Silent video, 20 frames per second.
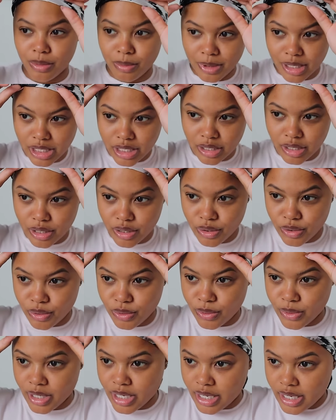I'm about to
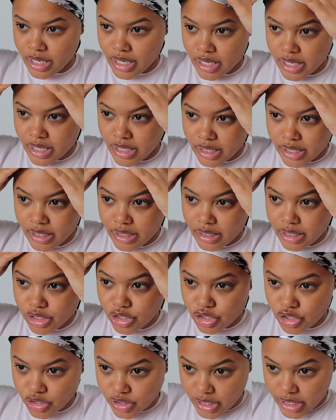go get
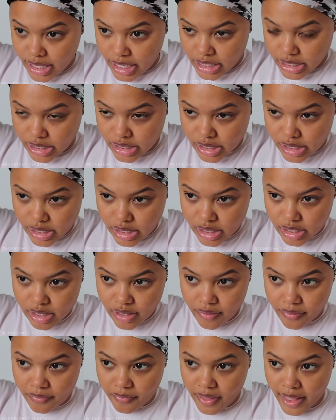this joint. I just
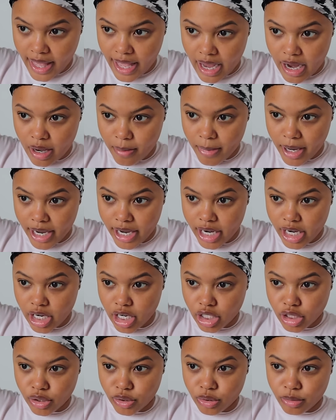flat ironed my
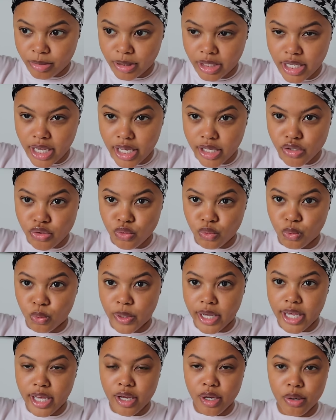hair a little bit as
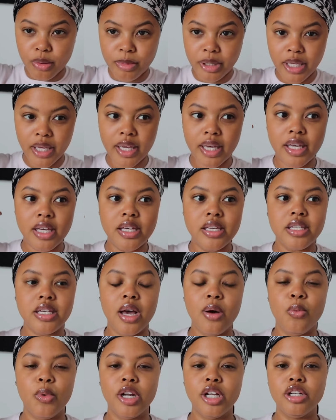well because
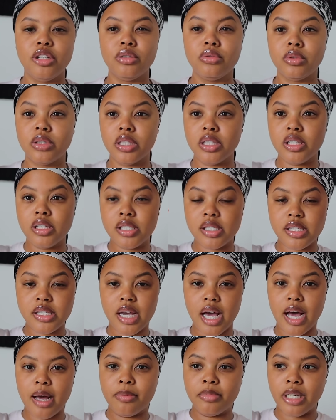I want to do this
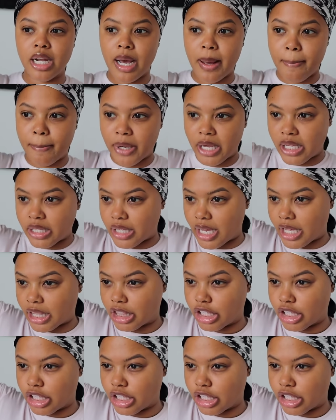top knot bun like